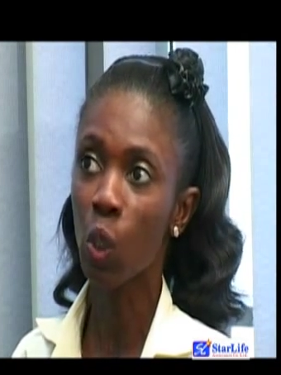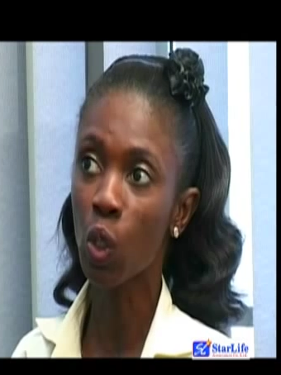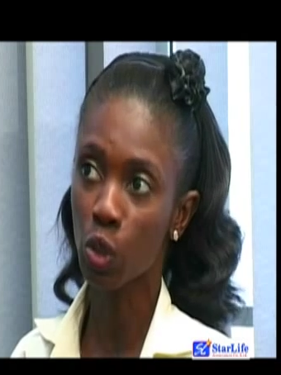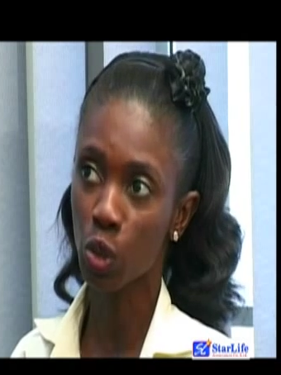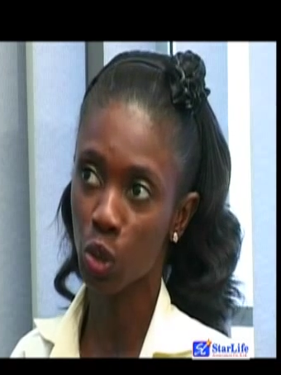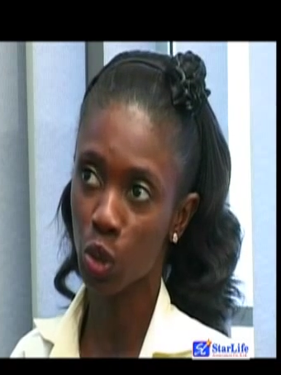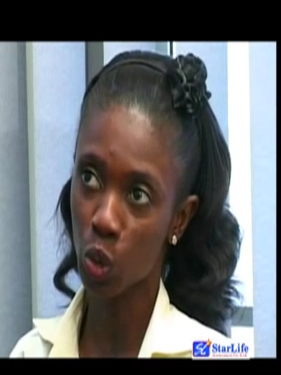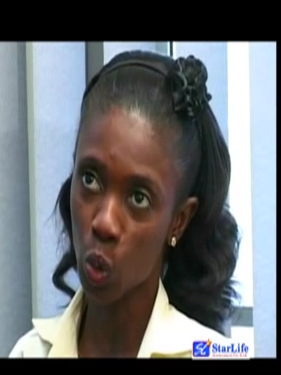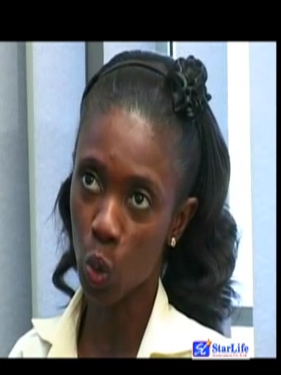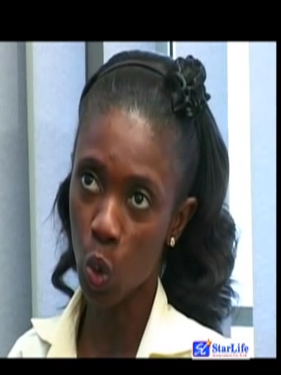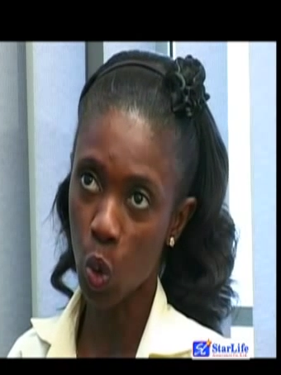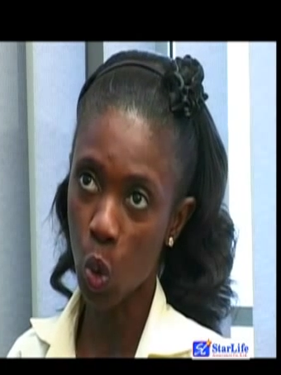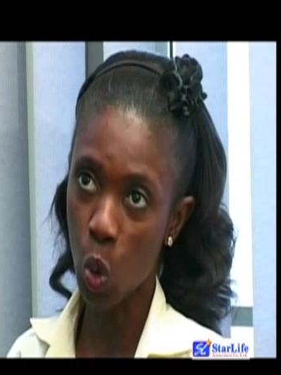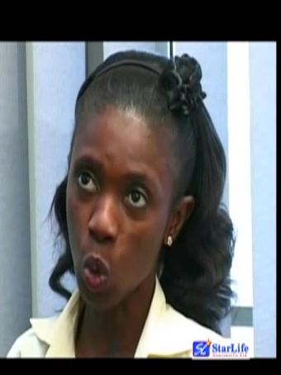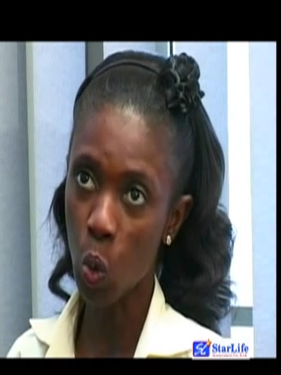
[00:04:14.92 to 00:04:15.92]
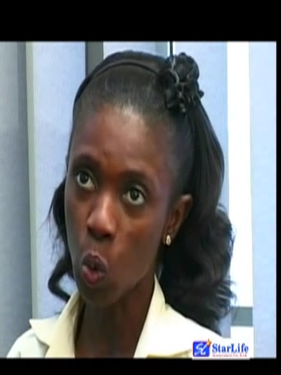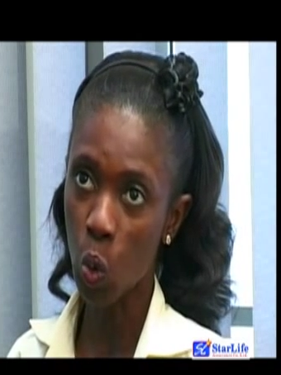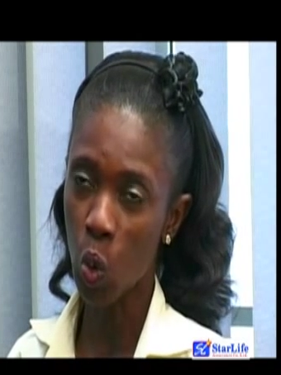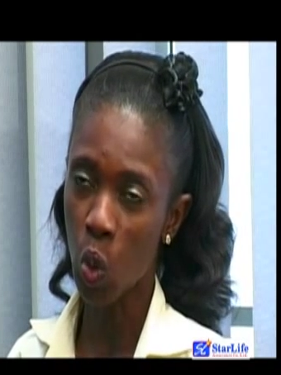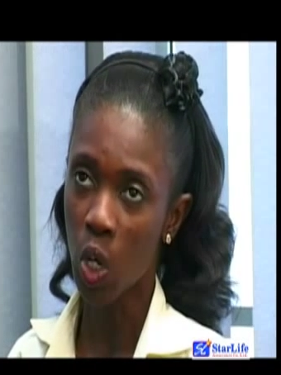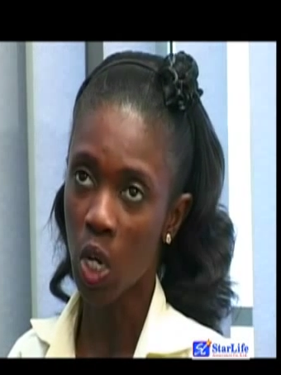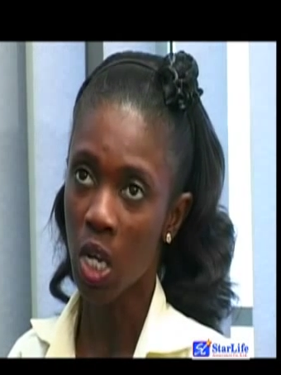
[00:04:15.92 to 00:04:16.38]
And we got to
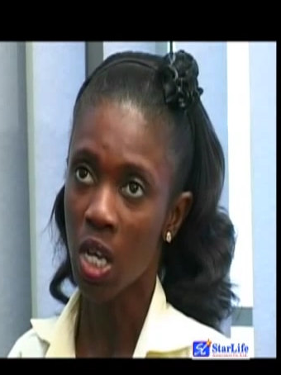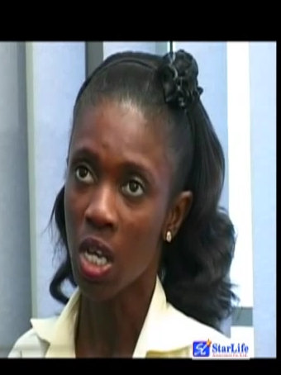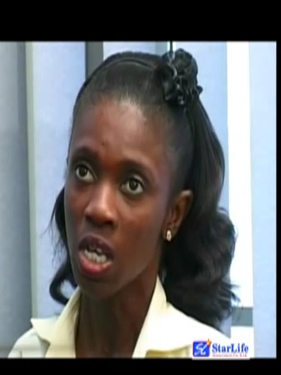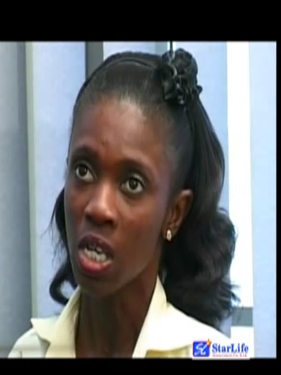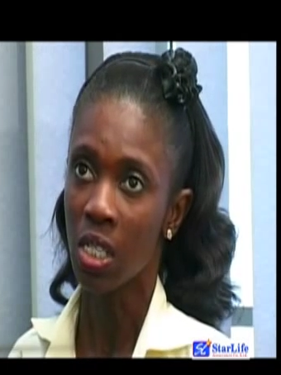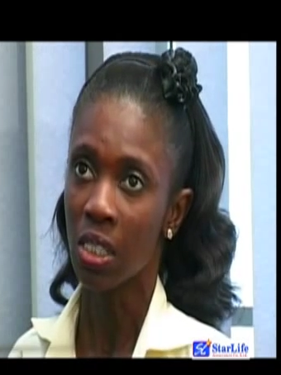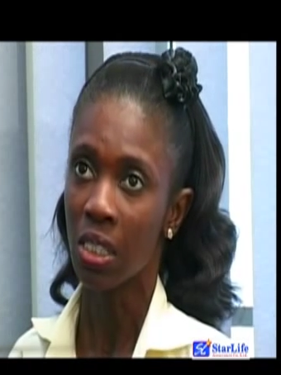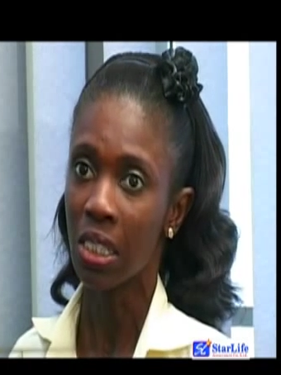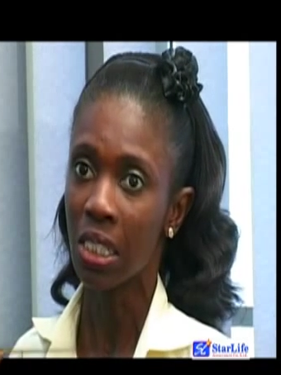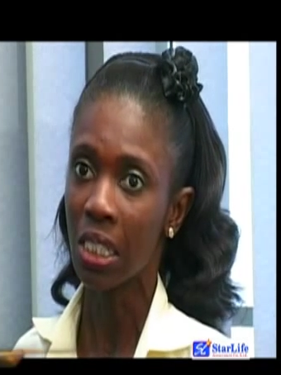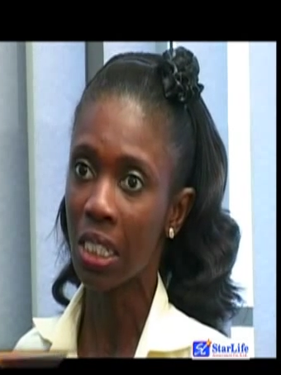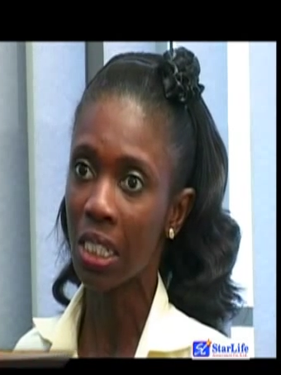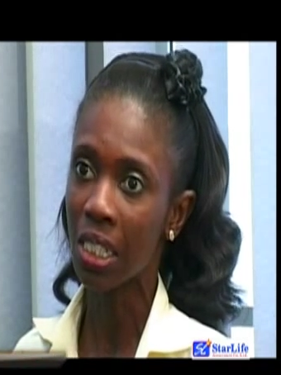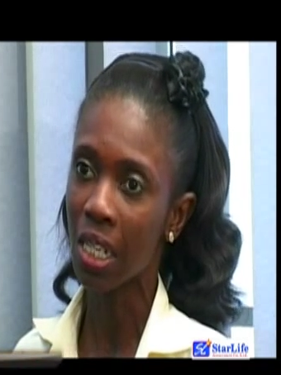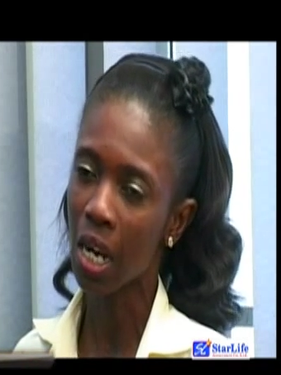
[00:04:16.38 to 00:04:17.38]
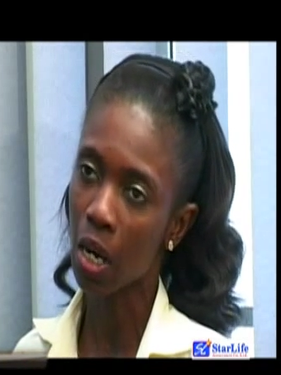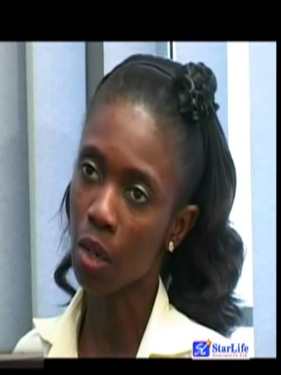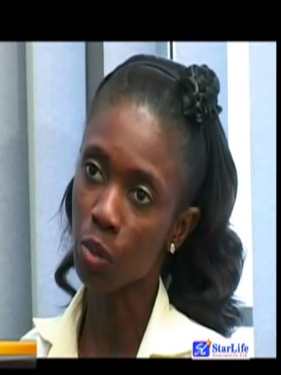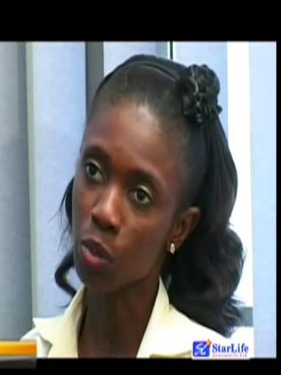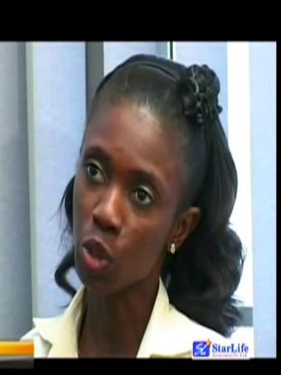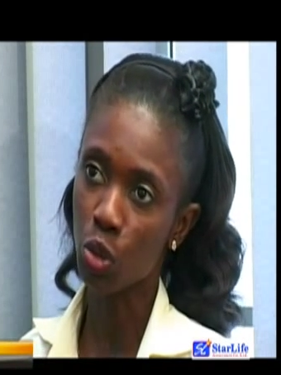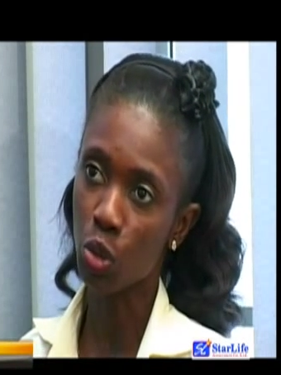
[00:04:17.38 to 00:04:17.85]
know
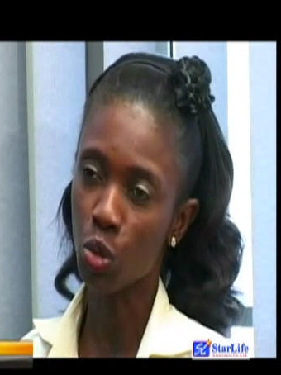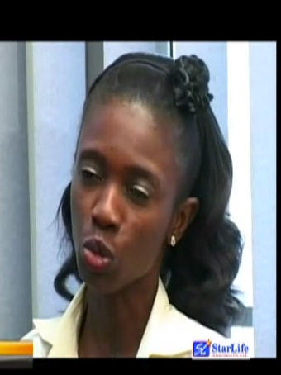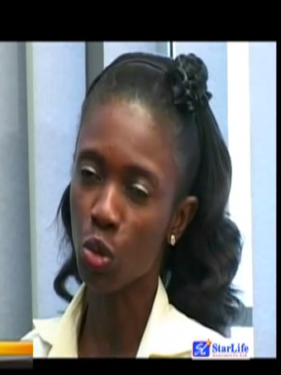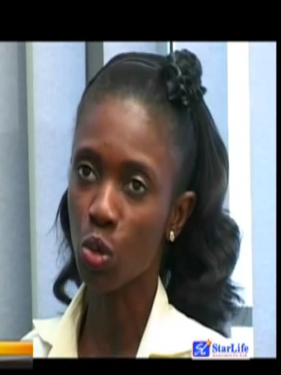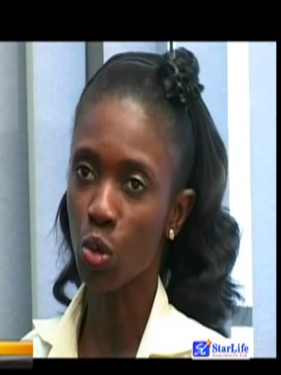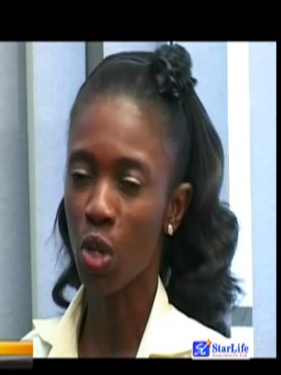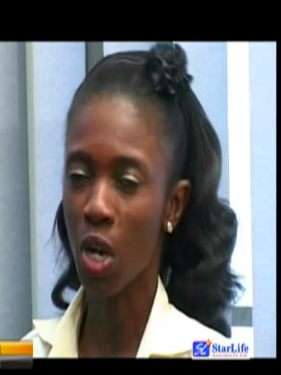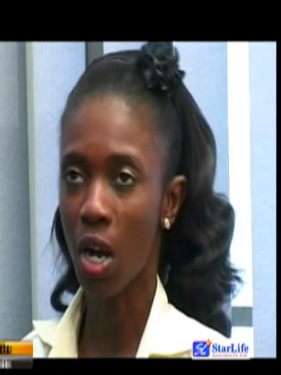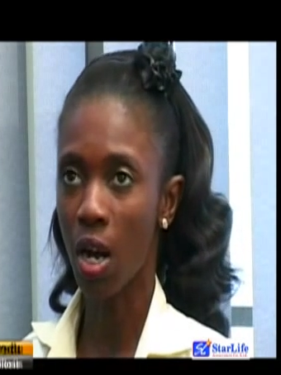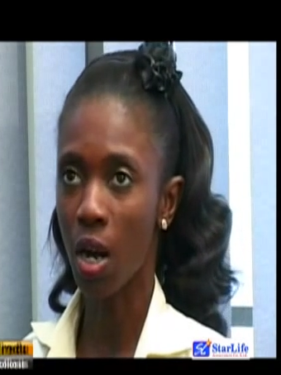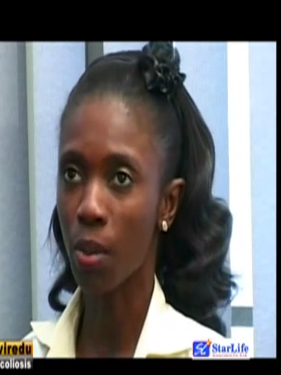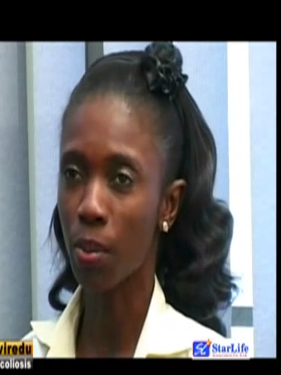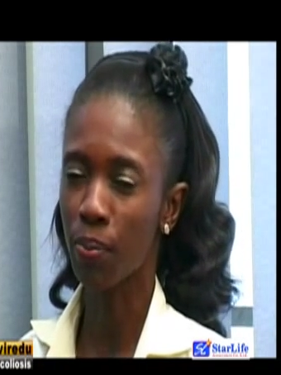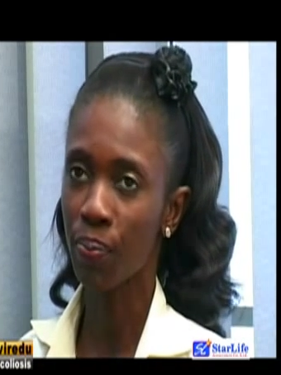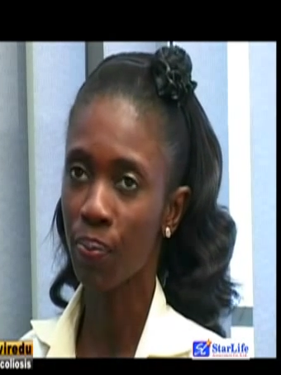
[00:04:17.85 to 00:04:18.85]
they come to